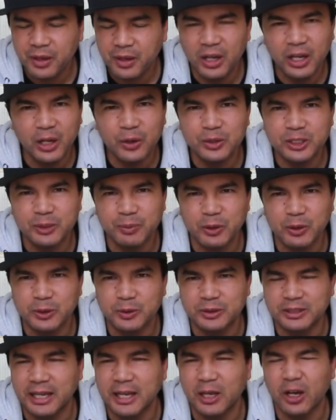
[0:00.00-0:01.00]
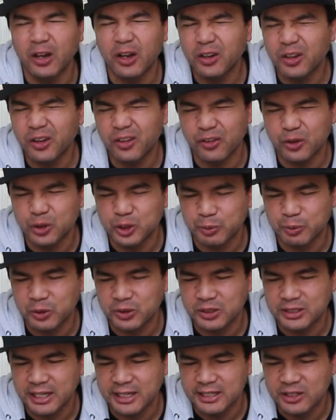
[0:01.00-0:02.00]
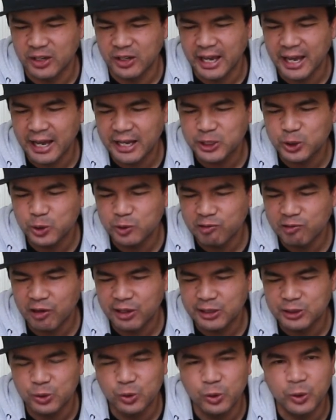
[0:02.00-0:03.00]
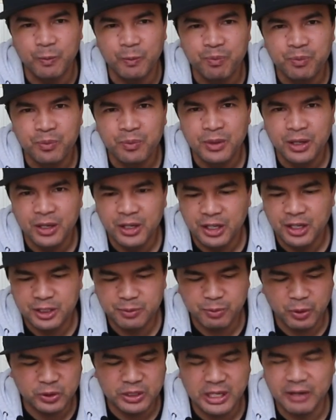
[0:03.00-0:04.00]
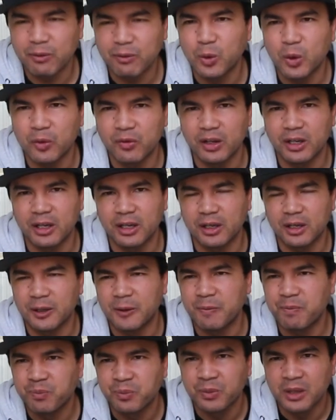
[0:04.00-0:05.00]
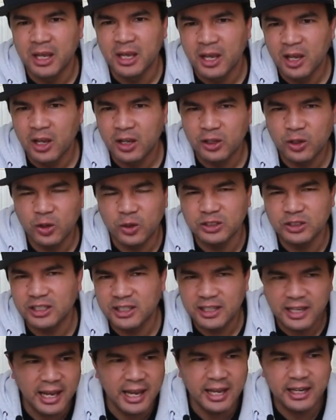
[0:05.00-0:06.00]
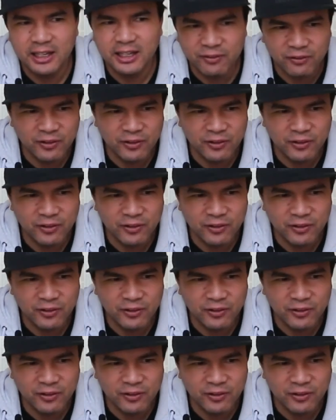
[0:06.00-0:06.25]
I know it was supposed to I don't know if it was supposed to taste like actual rice or supposed to have more of a cotton candy